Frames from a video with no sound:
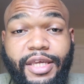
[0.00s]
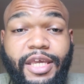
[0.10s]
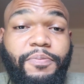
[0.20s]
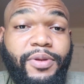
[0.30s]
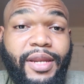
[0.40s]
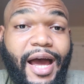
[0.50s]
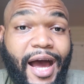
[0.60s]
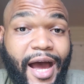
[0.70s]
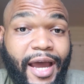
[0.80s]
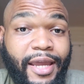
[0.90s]
Keep an
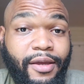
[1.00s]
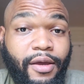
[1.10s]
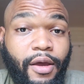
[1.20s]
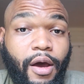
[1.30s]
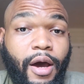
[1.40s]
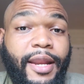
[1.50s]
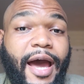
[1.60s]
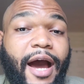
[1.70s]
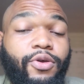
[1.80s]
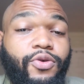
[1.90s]
eye on
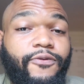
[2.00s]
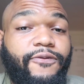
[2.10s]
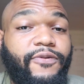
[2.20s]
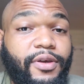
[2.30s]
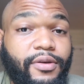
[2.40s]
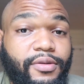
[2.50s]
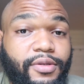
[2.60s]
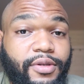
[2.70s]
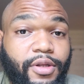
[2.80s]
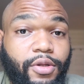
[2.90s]
how you feel.
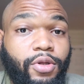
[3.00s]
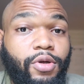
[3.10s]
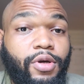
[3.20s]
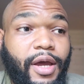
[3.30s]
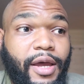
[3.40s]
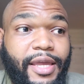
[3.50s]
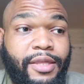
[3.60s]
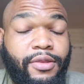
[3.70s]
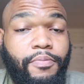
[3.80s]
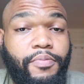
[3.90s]
Look
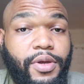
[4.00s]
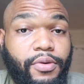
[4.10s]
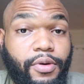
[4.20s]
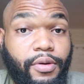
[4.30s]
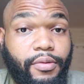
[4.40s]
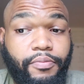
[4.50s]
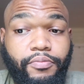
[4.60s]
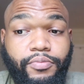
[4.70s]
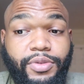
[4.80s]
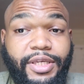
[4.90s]
in the mirror.
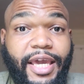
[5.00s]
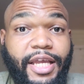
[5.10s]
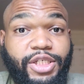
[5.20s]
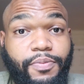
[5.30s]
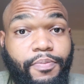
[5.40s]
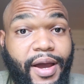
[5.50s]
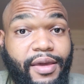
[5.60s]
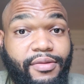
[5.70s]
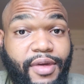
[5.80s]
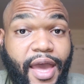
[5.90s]
Gauge it
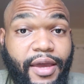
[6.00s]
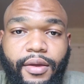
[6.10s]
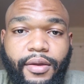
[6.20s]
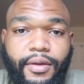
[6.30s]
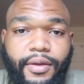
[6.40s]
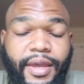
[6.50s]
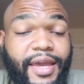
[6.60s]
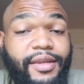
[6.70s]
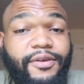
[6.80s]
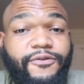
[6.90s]
by that.
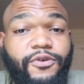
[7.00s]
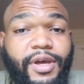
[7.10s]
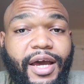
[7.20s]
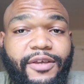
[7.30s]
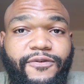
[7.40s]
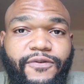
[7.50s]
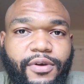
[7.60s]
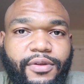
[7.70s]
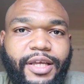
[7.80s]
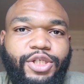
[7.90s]
And if you guys
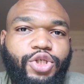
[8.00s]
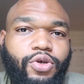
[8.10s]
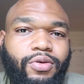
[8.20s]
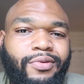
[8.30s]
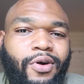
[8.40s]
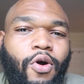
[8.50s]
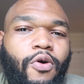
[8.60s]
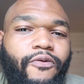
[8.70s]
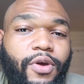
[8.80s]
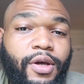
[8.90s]
feel that you're
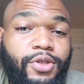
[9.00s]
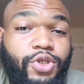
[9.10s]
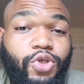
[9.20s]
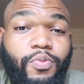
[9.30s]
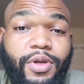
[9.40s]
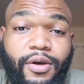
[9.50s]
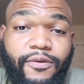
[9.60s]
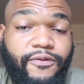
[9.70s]
over consuming on